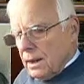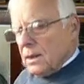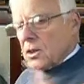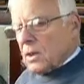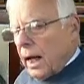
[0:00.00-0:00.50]

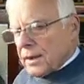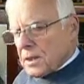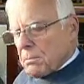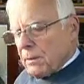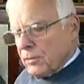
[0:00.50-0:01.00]
in Christ
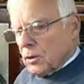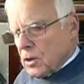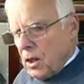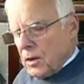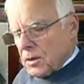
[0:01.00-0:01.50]
before
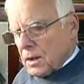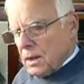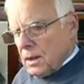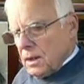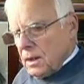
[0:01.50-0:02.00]
God.
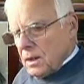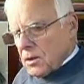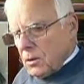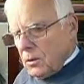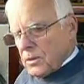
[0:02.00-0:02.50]

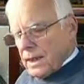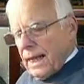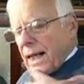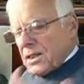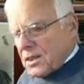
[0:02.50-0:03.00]
So all the
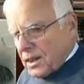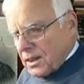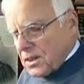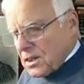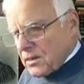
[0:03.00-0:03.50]

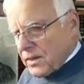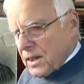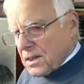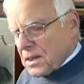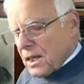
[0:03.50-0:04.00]
excellence of
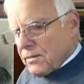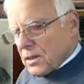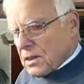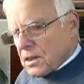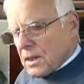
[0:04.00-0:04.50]
our
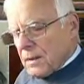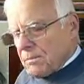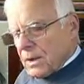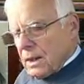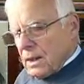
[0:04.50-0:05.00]
Saviour's
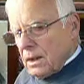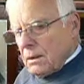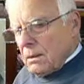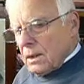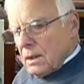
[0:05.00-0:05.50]

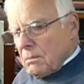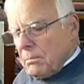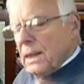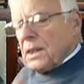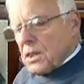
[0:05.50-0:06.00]

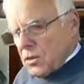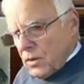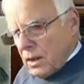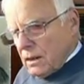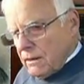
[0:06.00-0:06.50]

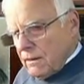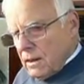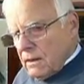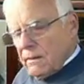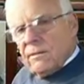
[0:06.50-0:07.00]
ministry
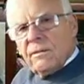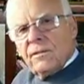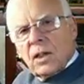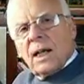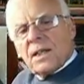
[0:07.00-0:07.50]

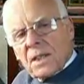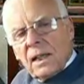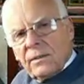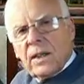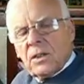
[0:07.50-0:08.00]
for our
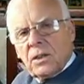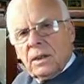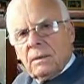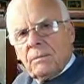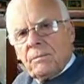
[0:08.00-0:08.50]
salvation,